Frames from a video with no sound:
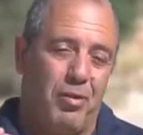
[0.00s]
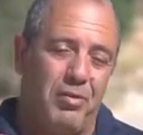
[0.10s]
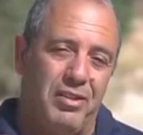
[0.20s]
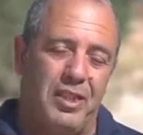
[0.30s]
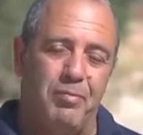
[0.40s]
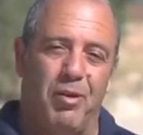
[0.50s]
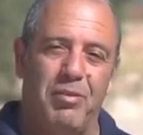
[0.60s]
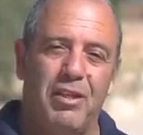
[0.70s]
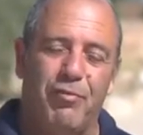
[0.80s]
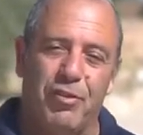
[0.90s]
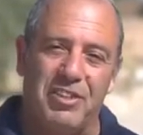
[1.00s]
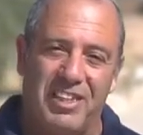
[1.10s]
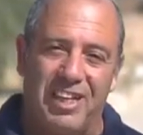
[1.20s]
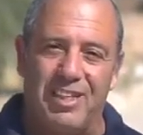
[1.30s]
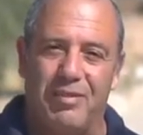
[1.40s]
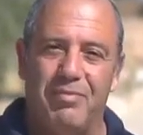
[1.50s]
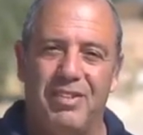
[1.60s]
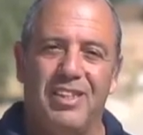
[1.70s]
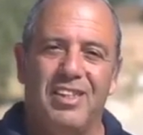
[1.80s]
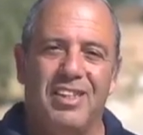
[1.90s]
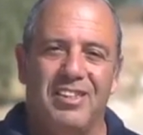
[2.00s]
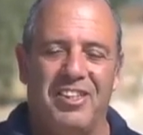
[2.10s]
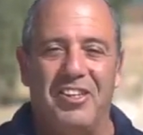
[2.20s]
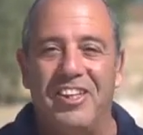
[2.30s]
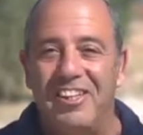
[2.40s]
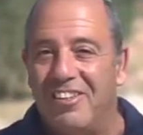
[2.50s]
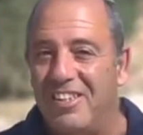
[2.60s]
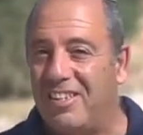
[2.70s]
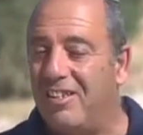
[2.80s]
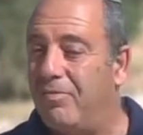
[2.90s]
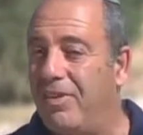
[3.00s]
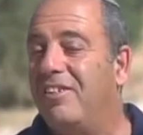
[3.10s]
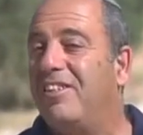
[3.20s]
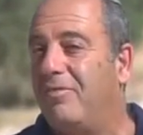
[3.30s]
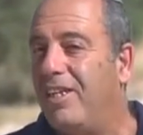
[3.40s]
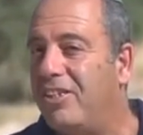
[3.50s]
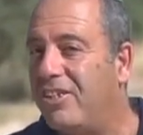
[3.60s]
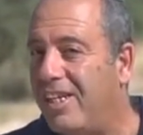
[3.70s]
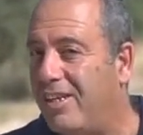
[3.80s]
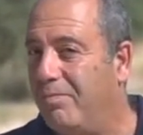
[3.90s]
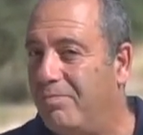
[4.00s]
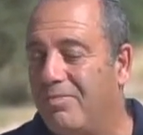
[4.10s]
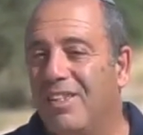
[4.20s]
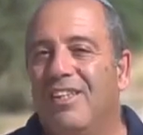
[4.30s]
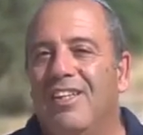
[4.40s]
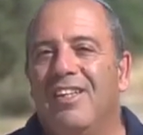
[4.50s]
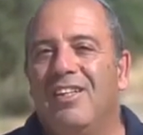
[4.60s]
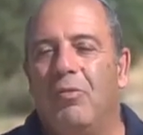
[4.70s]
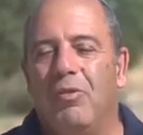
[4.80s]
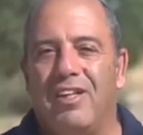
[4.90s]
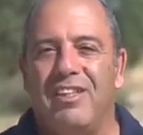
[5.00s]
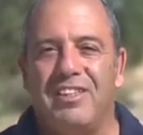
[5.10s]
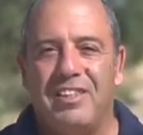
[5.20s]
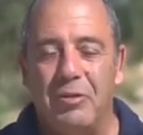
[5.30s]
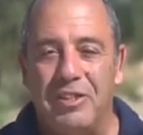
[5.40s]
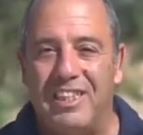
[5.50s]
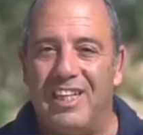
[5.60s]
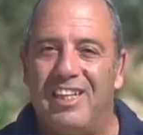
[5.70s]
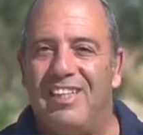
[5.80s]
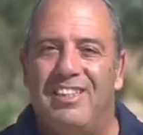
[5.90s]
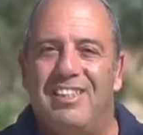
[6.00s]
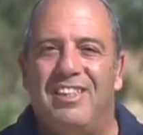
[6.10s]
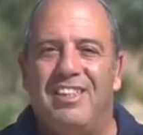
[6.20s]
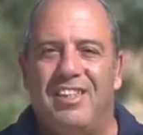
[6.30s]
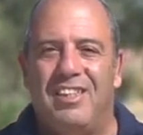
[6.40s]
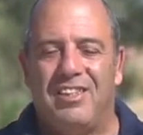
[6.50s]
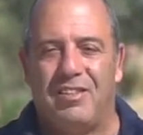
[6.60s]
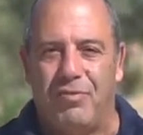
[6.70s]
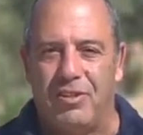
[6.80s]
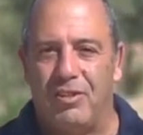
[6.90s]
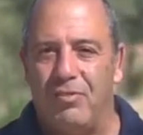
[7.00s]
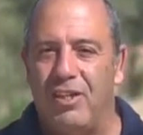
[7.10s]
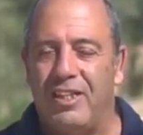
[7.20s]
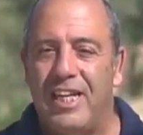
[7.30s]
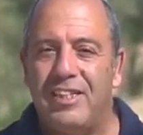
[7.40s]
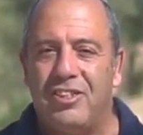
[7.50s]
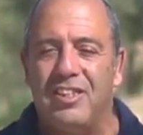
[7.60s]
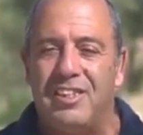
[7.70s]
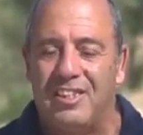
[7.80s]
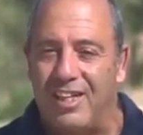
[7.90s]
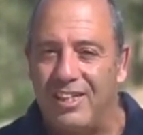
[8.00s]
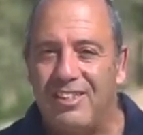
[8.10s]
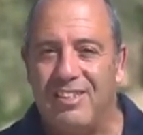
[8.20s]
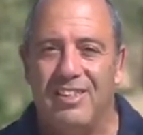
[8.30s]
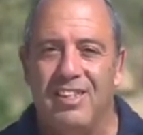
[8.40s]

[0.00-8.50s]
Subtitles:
that's probably the first time that you hear this very strange name. Well, SUSYA is first of all an ancient site